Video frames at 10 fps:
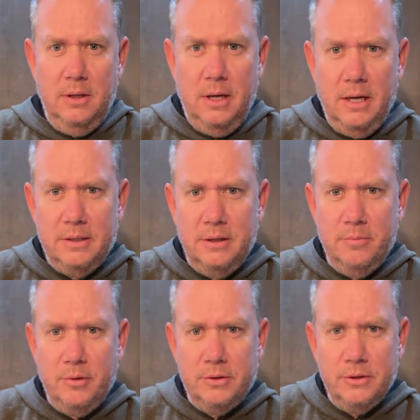Asking in
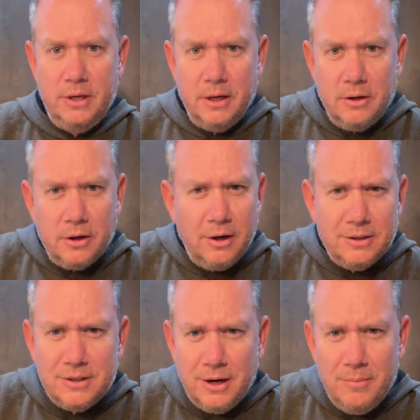person can't cook it all.
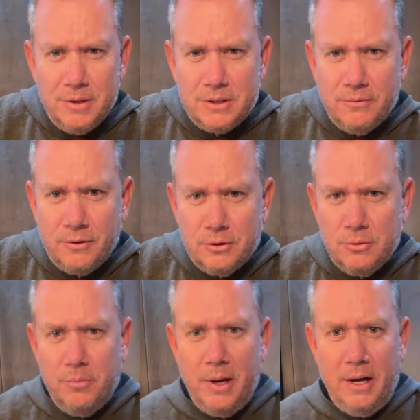Sorry, I missed the first
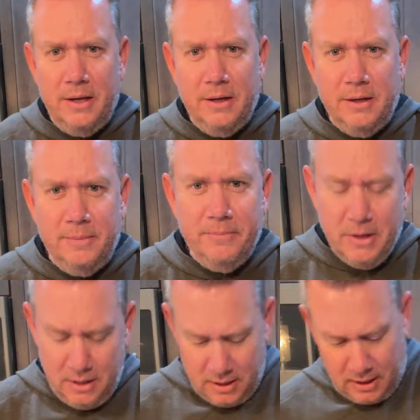one, Patty. I'm
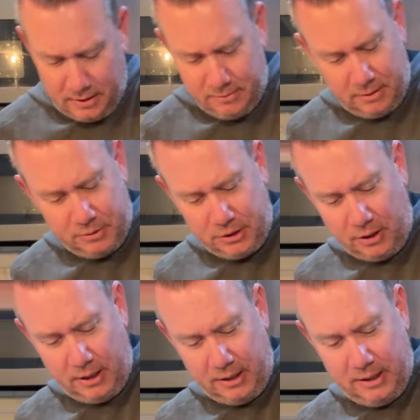
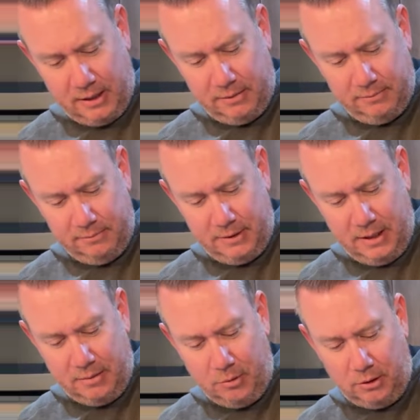sorry I can't get
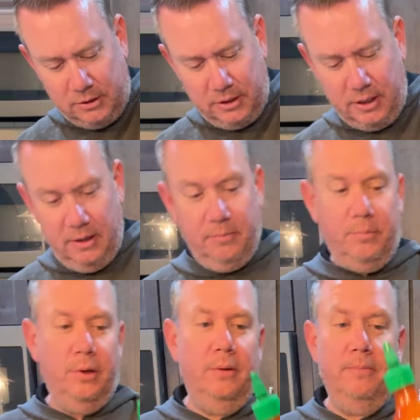them all tonight,
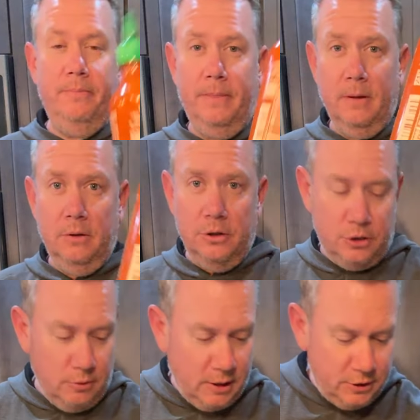but a little
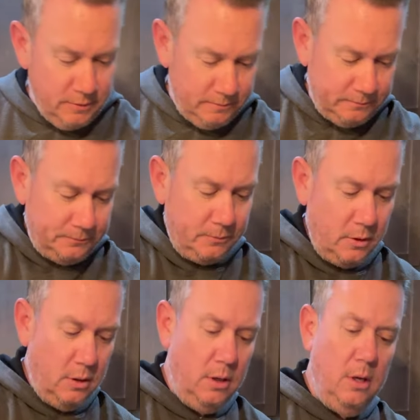sriracha.
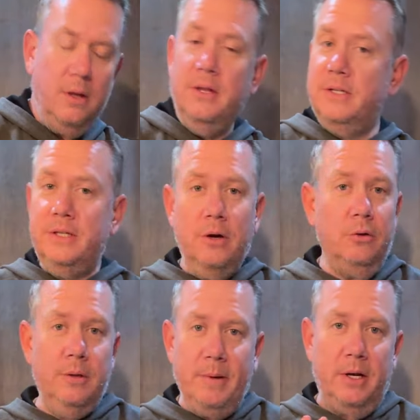This is the
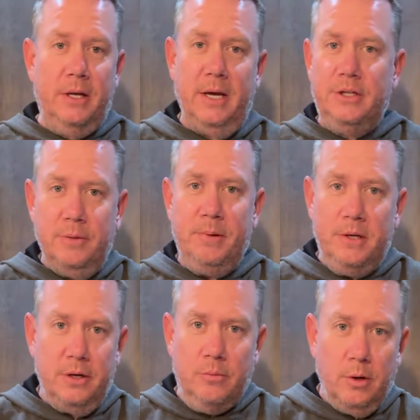only amount of ketchup in
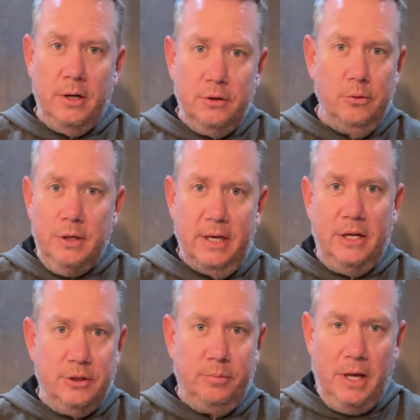here. We're not doing a
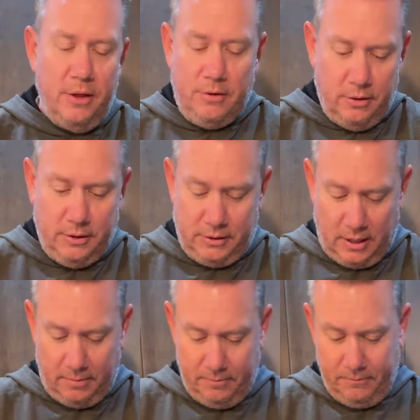ketchup leather on the
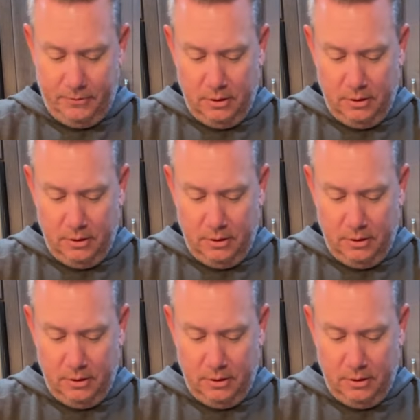top.